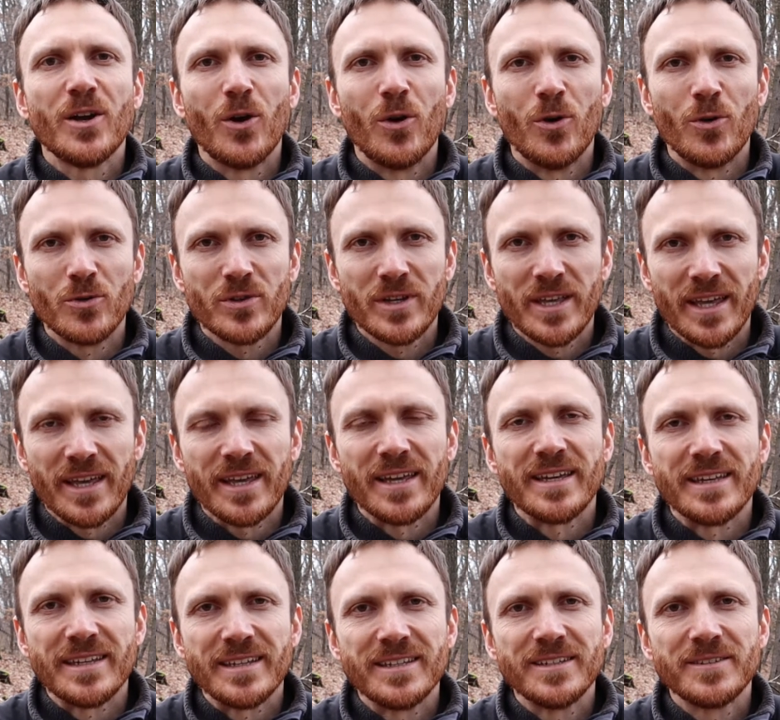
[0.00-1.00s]

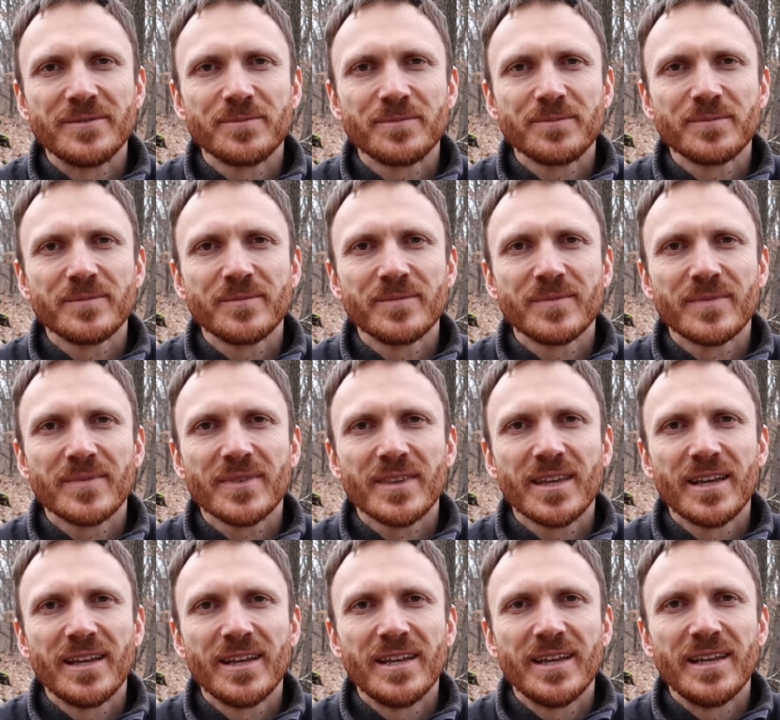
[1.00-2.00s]
okay.
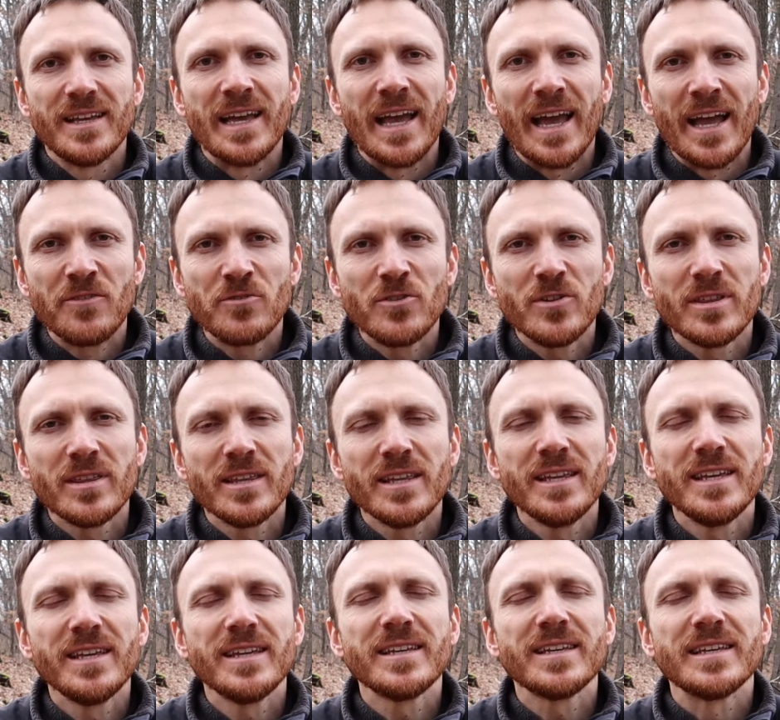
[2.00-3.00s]

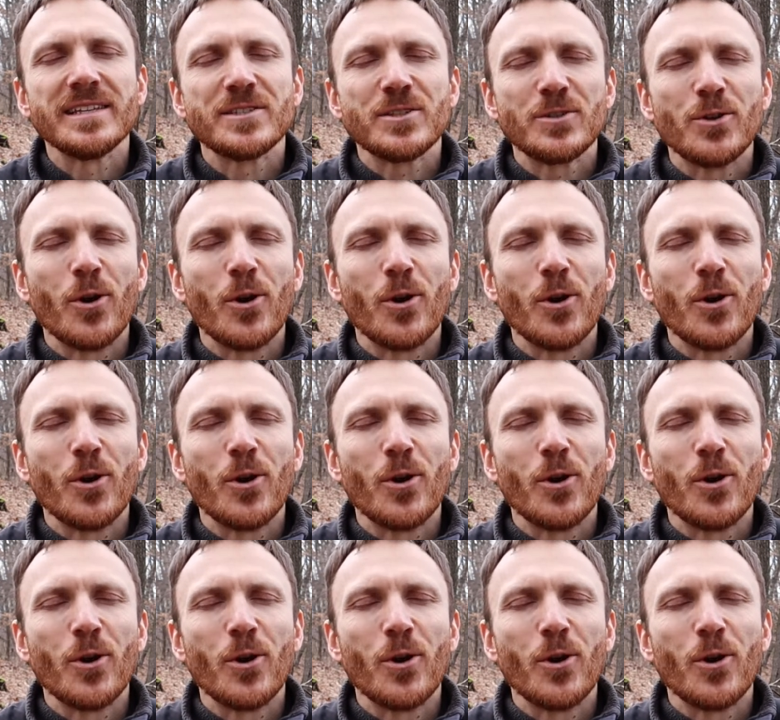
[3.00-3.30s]
everything is